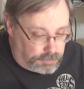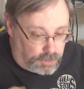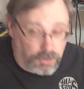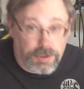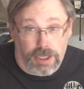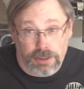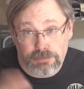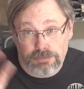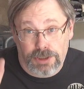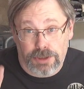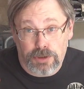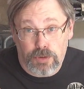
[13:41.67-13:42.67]
Okay,
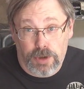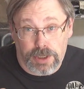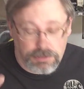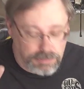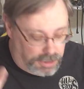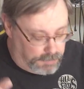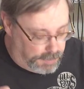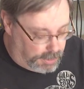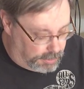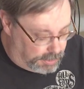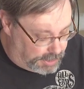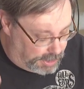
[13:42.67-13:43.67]
another quick
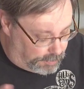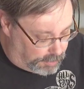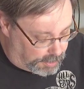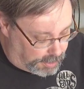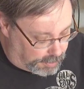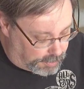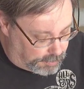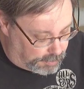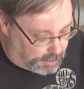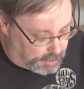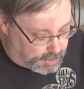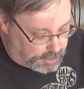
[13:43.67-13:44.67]
tidbit as I'm working through
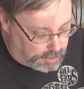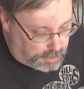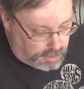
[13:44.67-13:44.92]
this.